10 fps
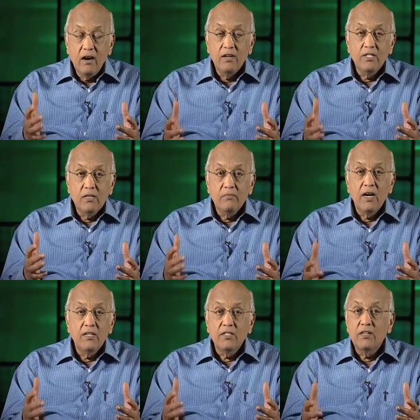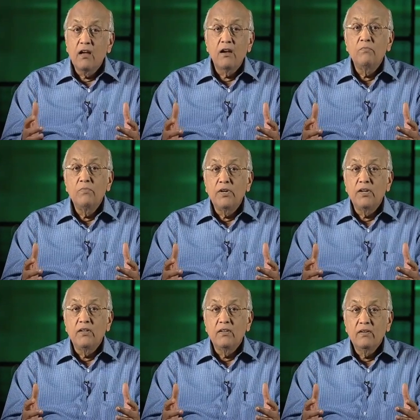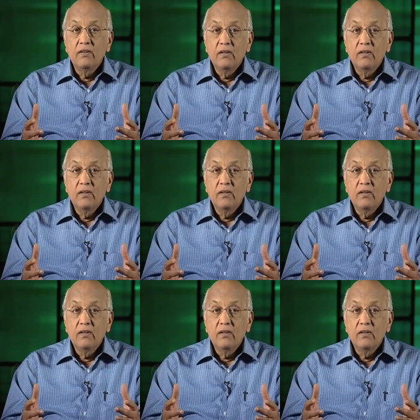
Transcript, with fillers: God's commands are not a burden.